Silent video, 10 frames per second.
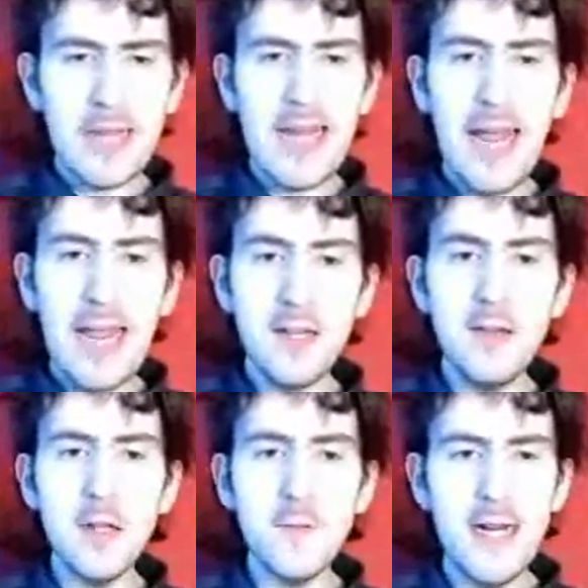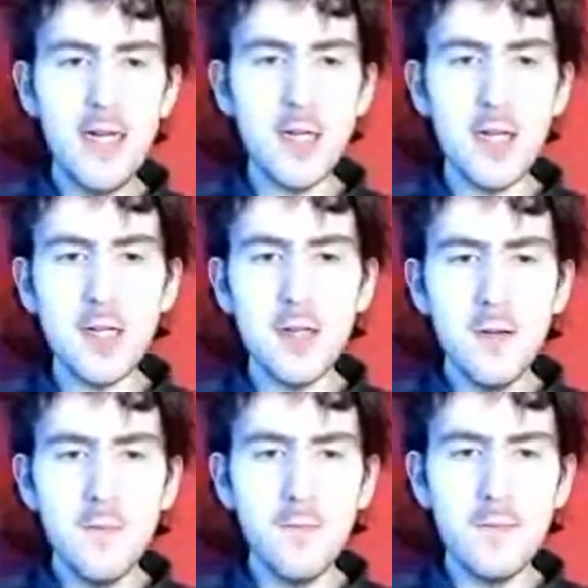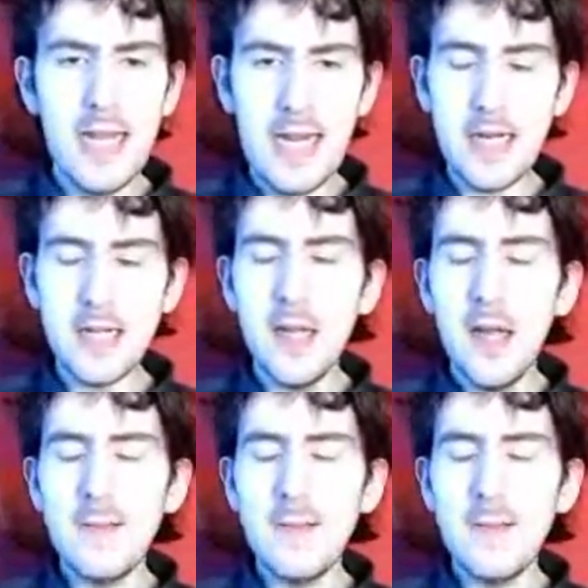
gains and not the Rangers' needs.